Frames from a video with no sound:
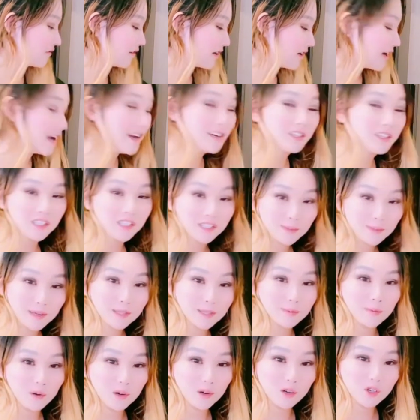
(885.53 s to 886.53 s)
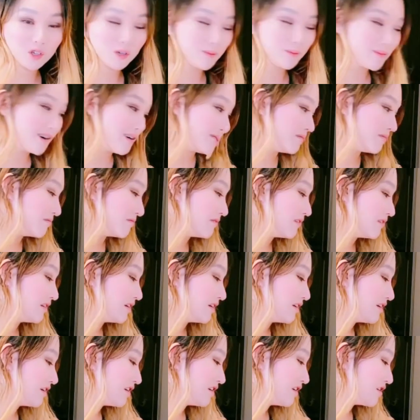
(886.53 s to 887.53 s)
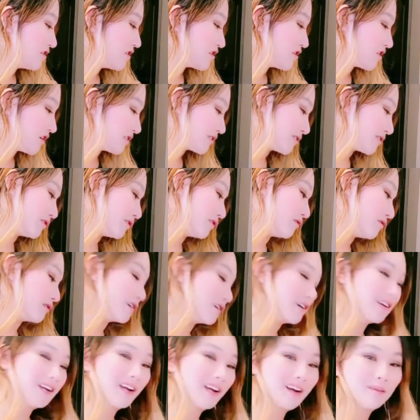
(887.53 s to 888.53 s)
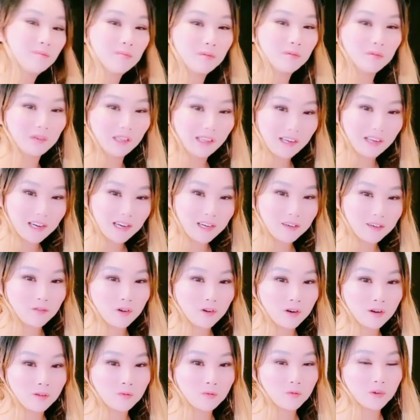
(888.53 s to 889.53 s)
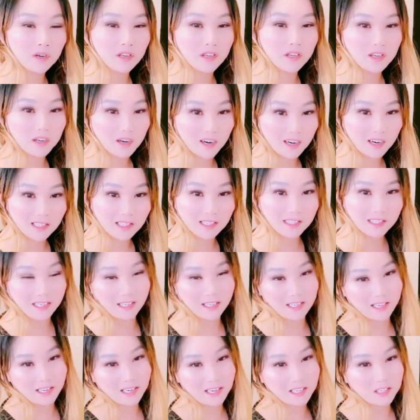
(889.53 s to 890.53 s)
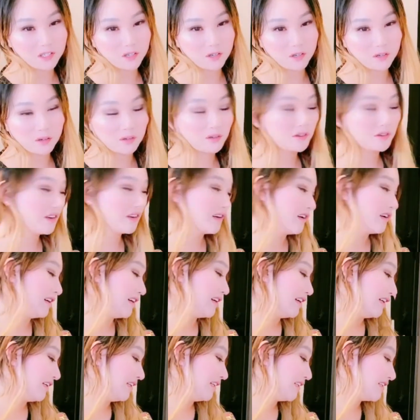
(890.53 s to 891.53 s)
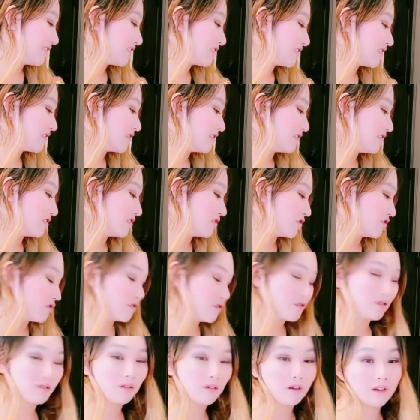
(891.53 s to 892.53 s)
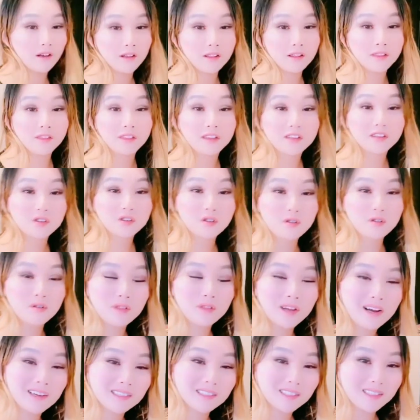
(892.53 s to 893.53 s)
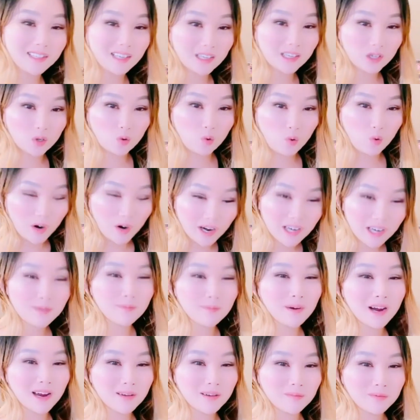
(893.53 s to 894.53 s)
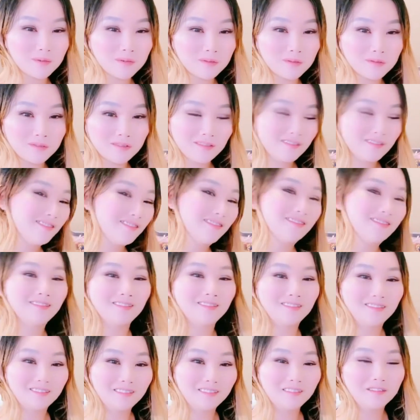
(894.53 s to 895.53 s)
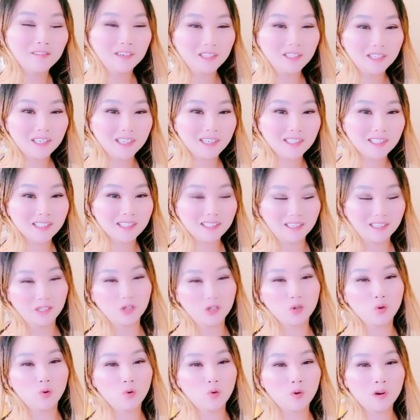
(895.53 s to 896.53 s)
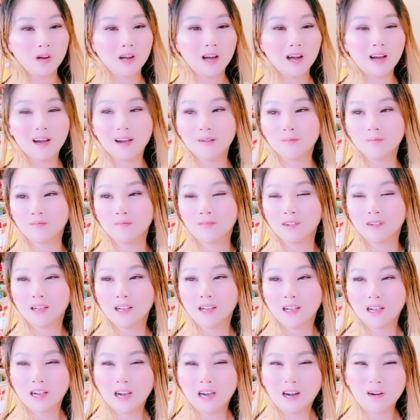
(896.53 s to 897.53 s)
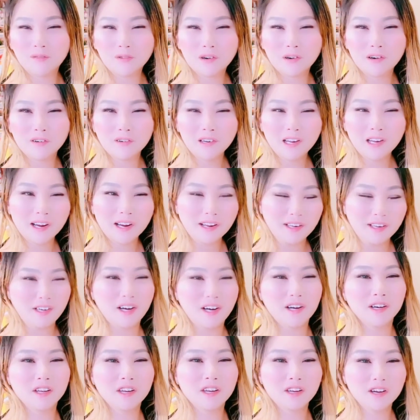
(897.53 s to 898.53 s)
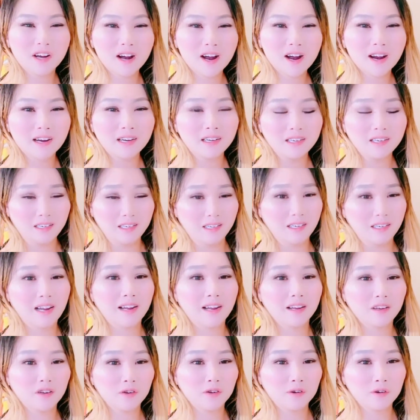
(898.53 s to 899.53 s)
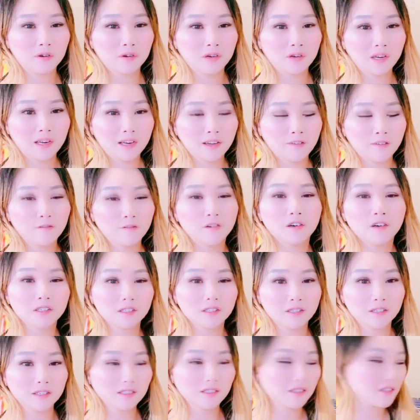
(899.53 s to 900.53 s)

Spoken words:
And she's my spiritual mom. You guys don't know her yet, but later on when you guys get to listen to the 2020 Bible, which is around like 99 verses